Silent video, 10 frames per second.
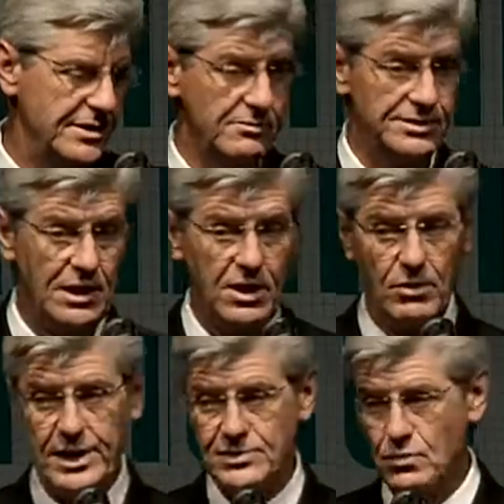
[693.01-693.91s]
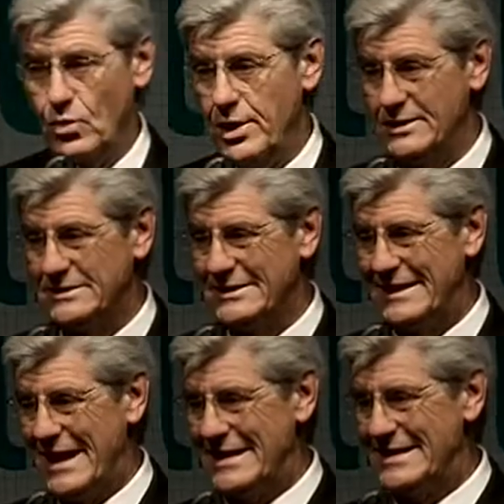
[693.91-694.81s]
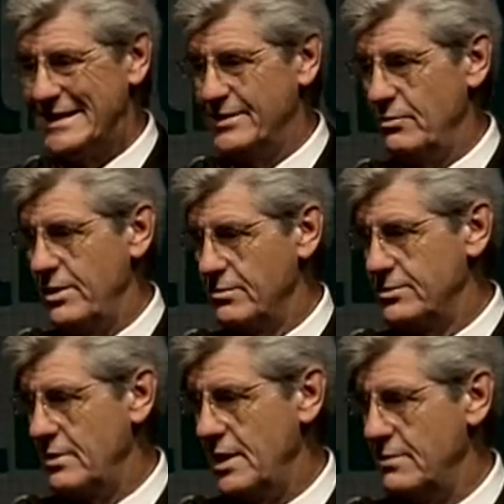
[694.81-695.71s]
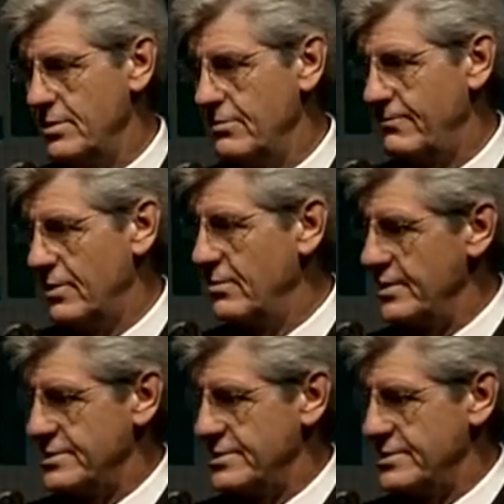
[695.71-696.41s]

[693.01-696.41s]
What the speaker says: It was always one good idea that we were trying to move forward,